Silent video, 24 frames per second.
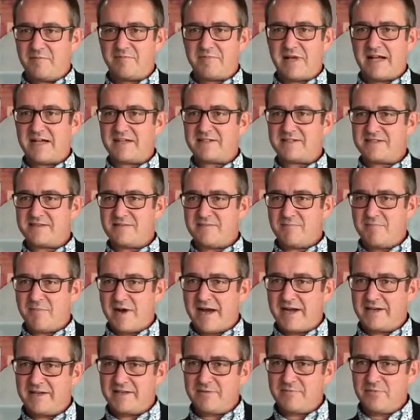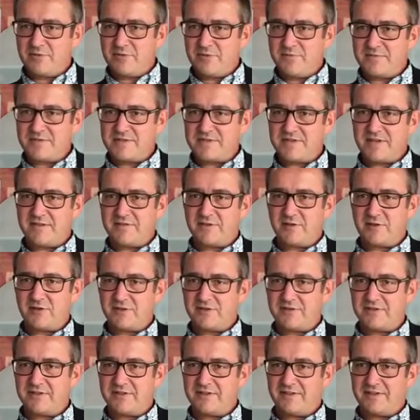past mining booms in the
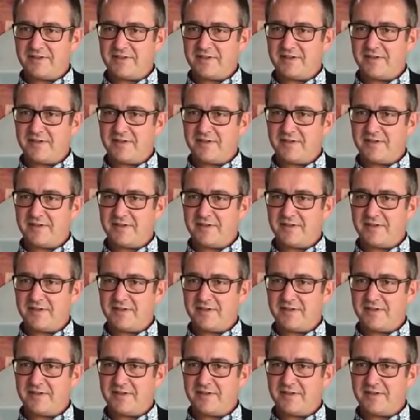Arctic